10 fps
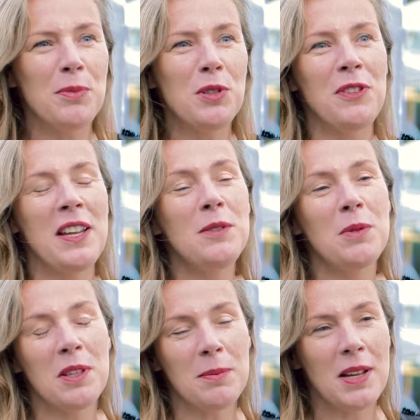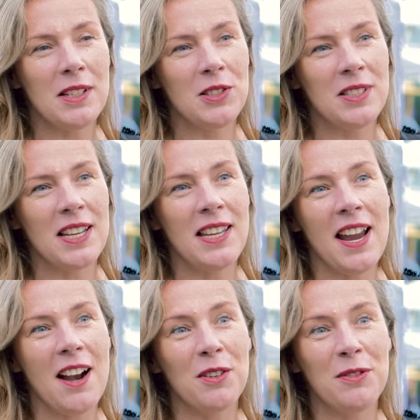move in with her mother to take
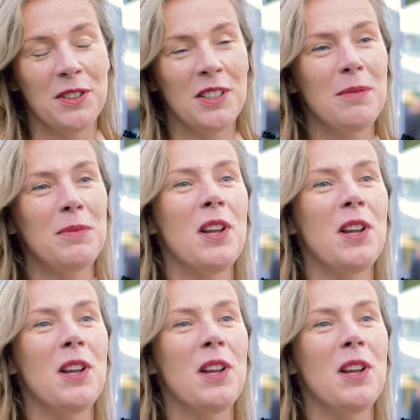care of her.